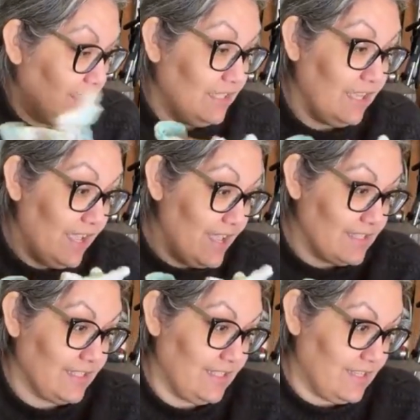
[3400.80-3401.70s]

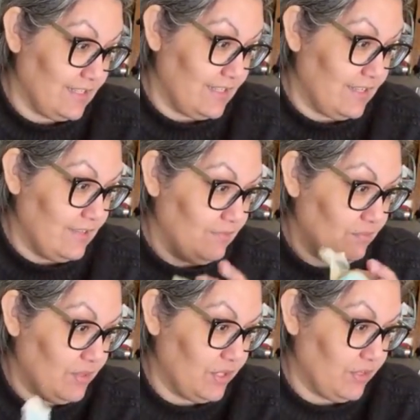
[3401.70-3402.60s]
Yes, Dana.
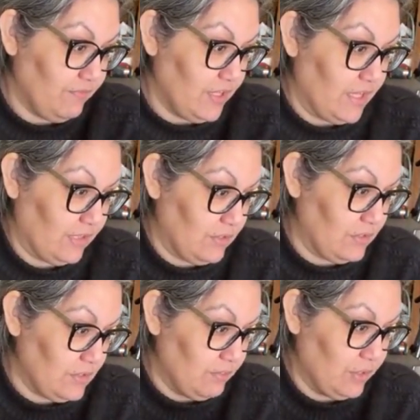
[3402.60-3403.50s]
Perfect.
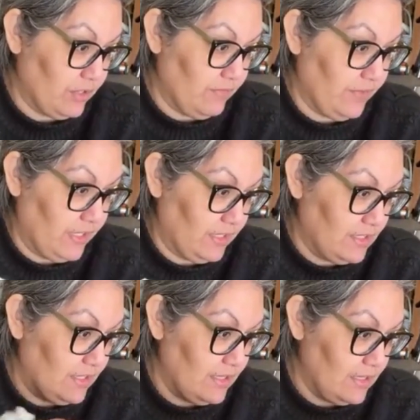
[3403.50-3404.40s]
Those are
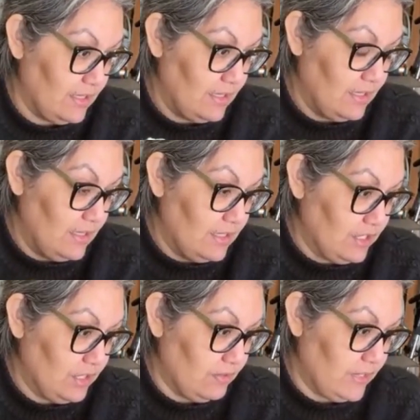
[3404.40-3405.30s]
perfect.
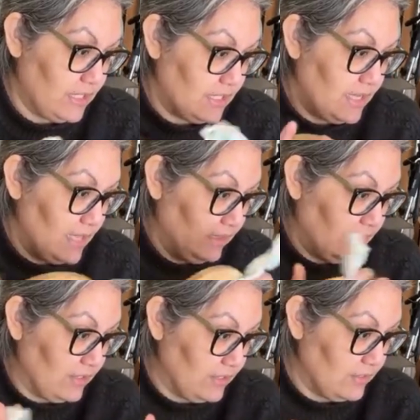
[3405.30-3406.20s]
Teresa,
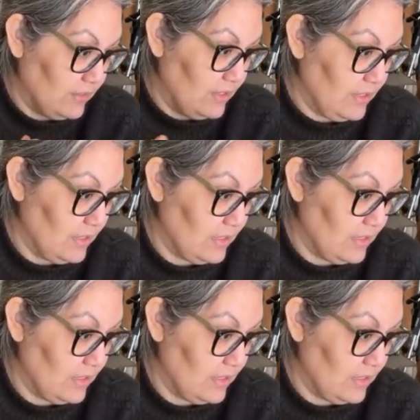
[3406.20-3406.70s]
hello.